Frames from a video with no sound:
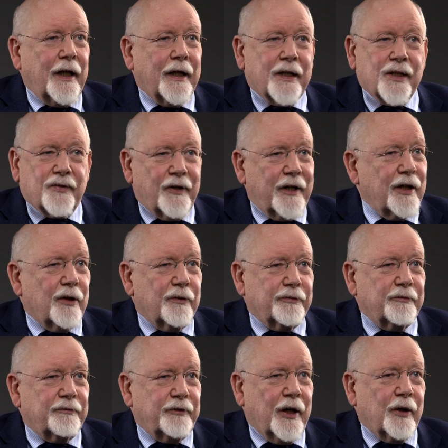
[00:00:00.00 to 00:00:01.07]
and is very
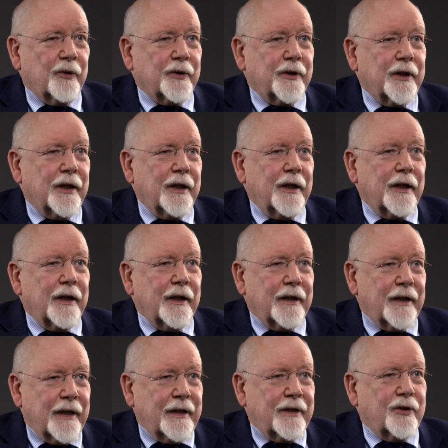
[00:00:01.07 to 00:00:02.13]
often found
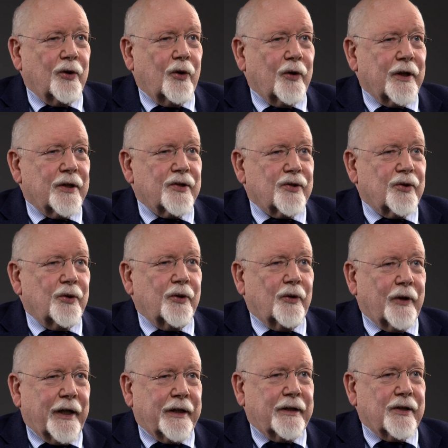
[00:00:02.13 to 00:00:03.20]
in indoor and studio
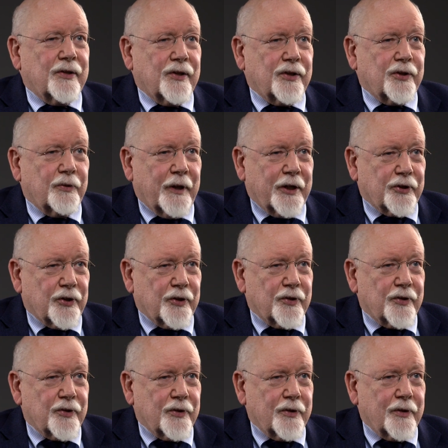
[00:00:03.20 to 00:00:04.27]
lighting
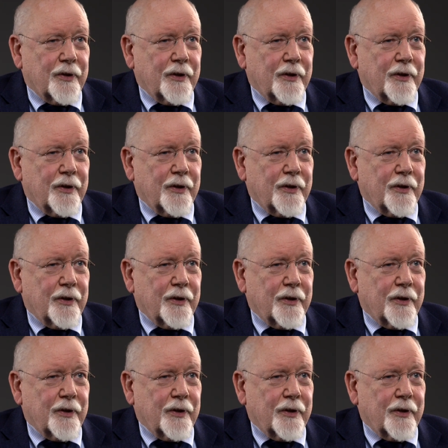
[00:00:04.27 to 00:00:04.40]
situations.